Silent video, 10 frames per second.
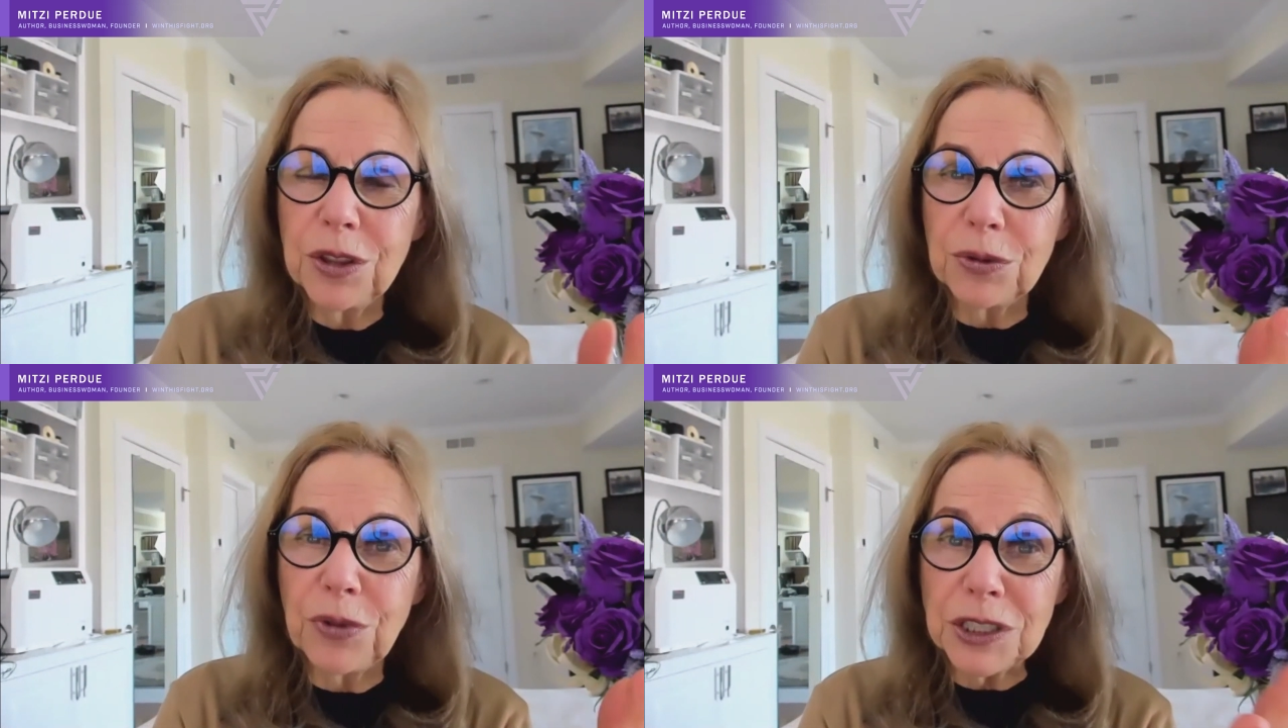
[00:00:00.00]

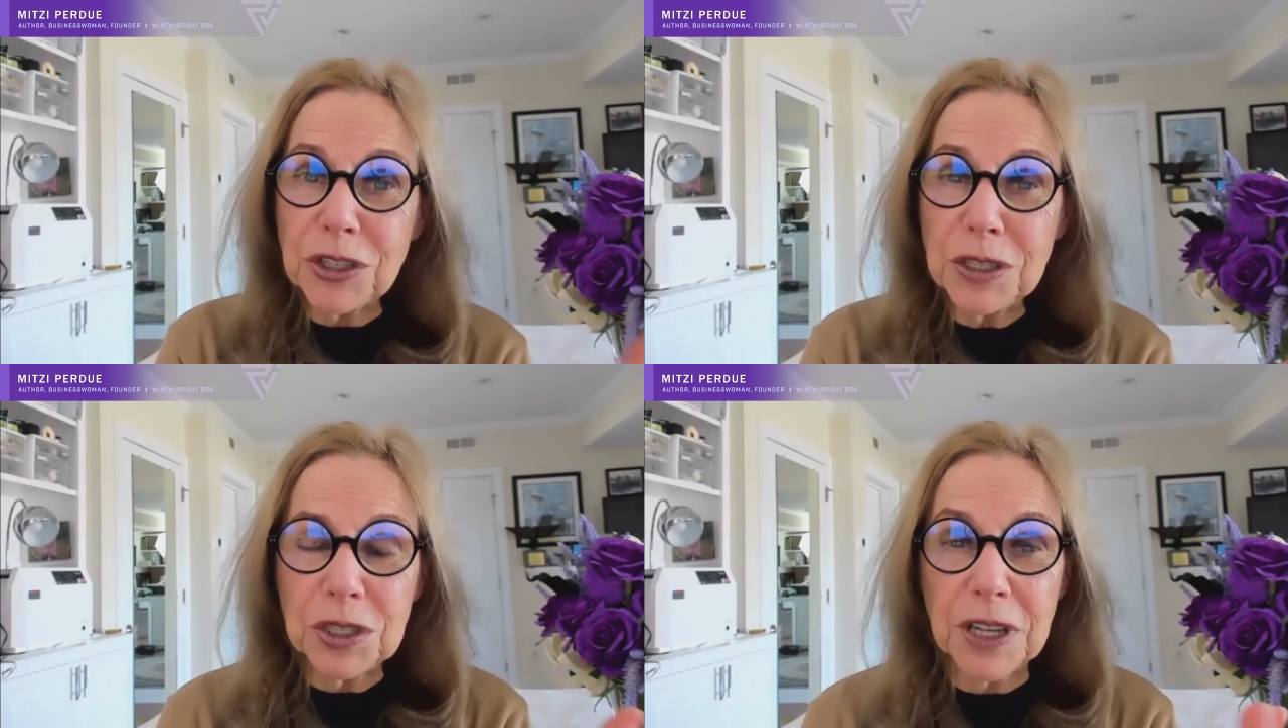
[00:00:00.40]
the
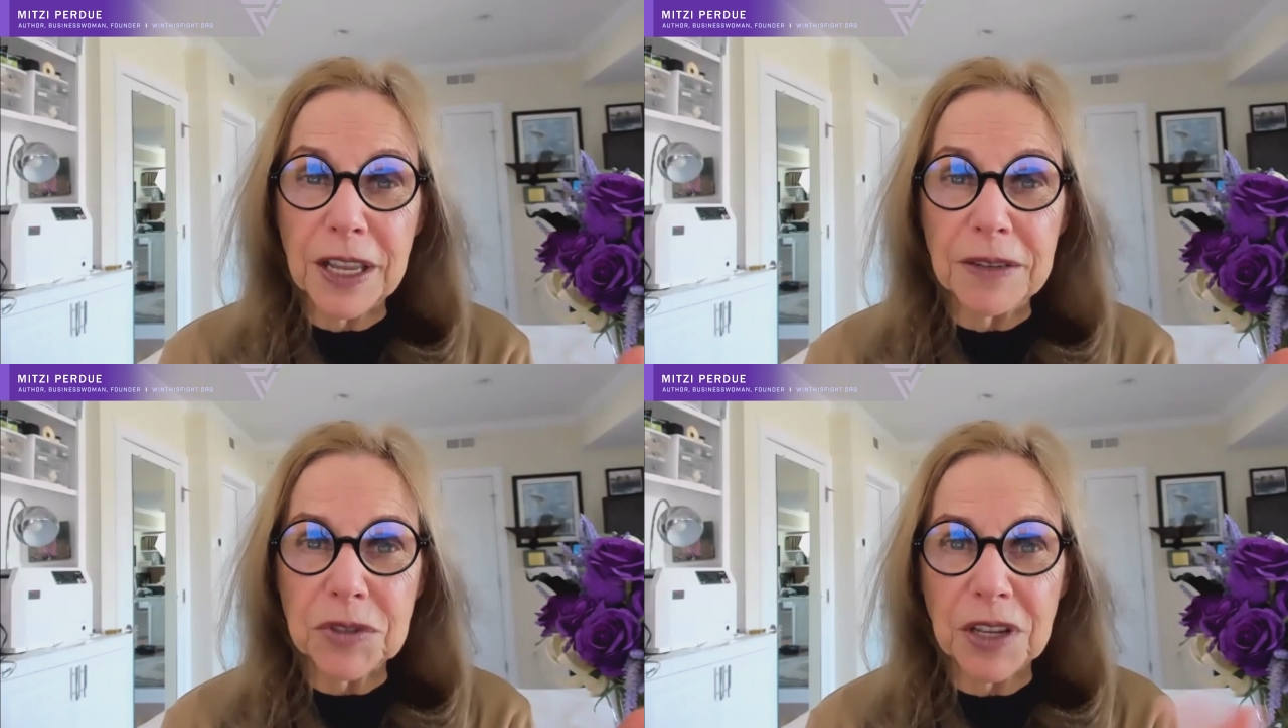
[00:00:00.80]
Russian
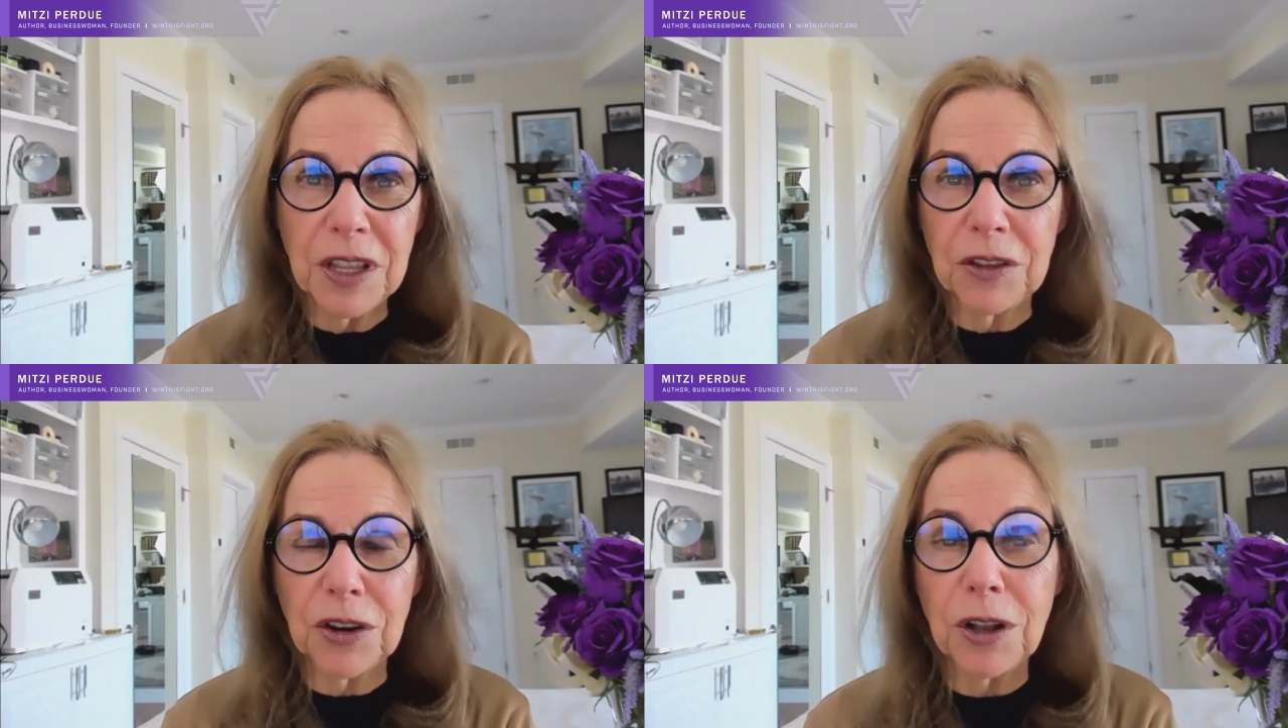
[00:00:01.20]
slaves. I
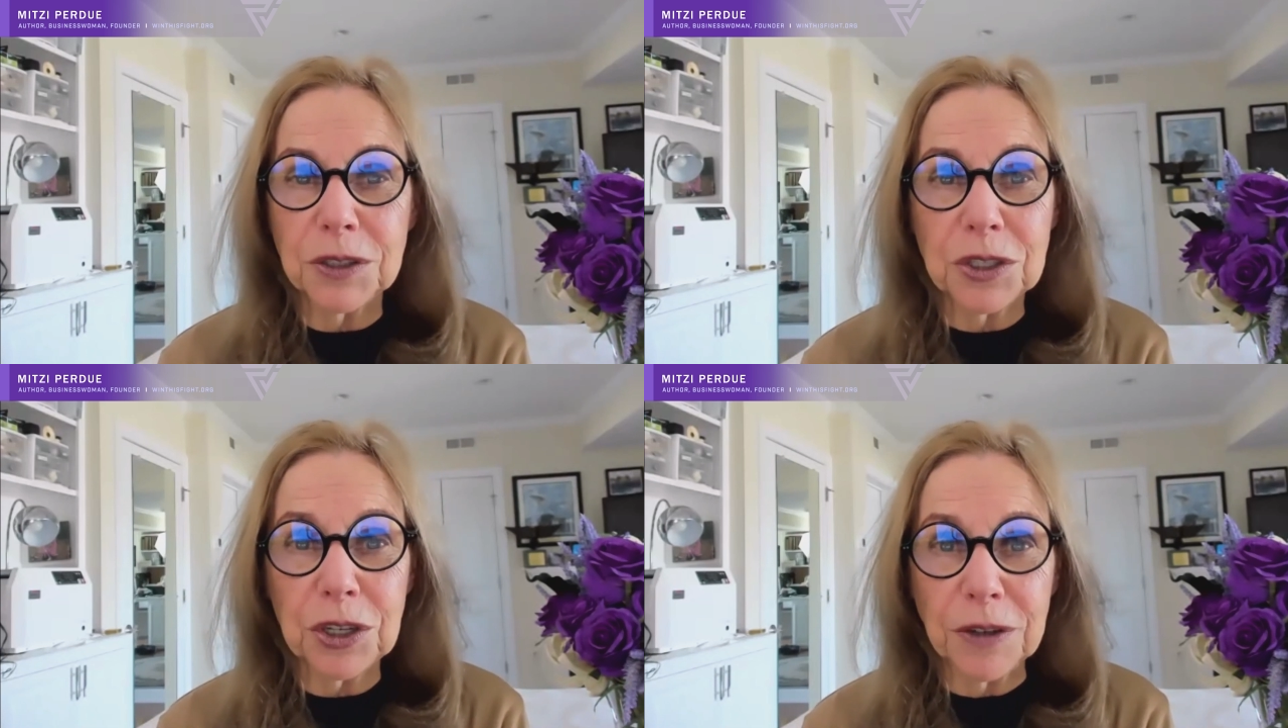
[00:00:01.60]
think they're
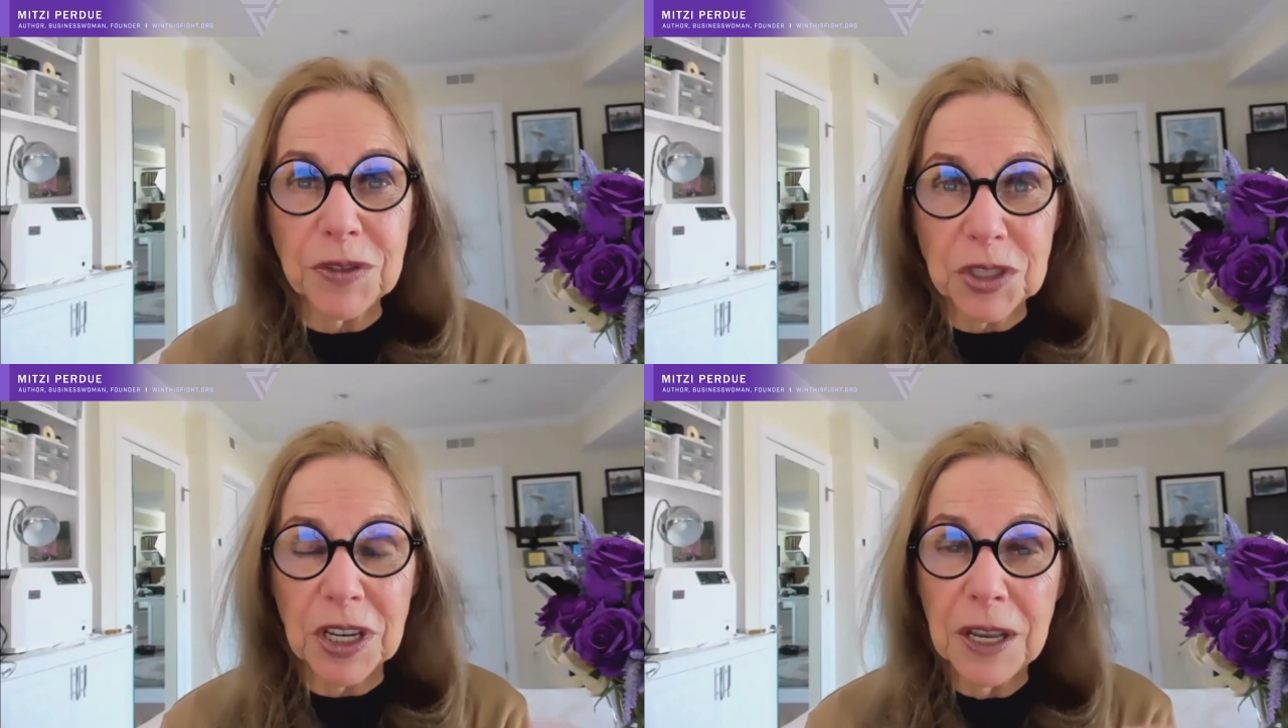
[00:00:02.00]
called
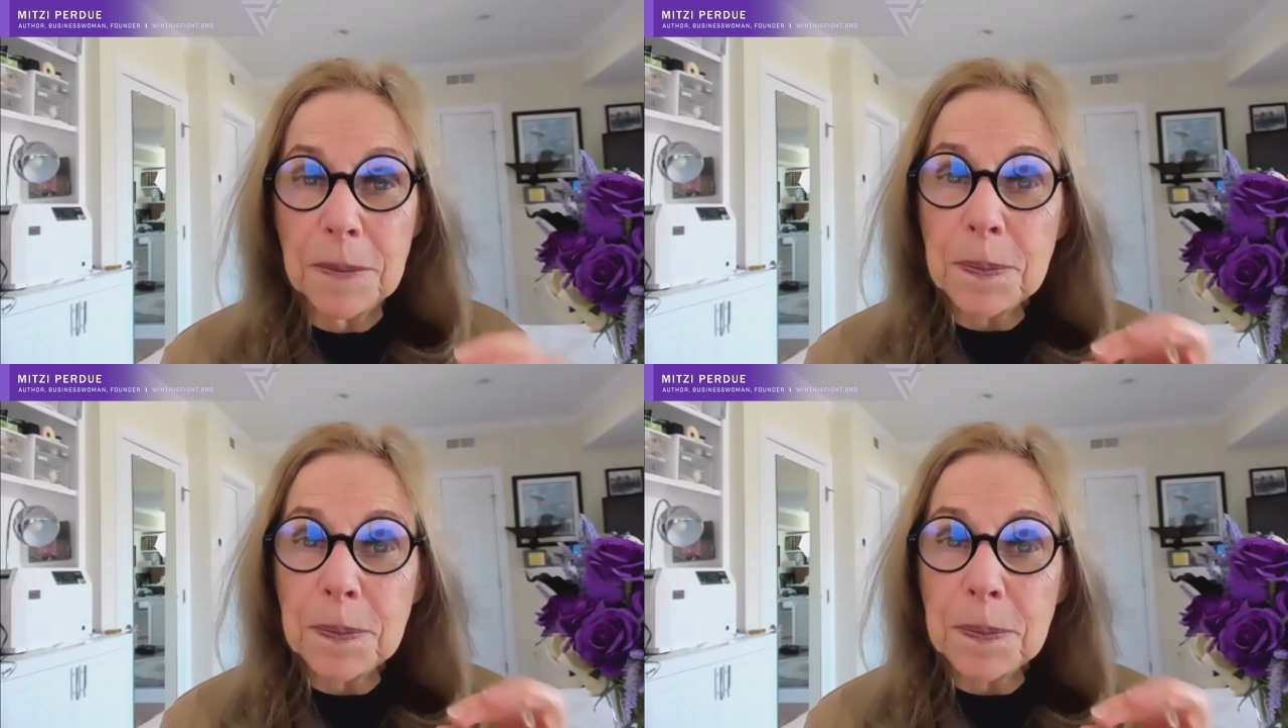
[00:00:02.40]
serfs.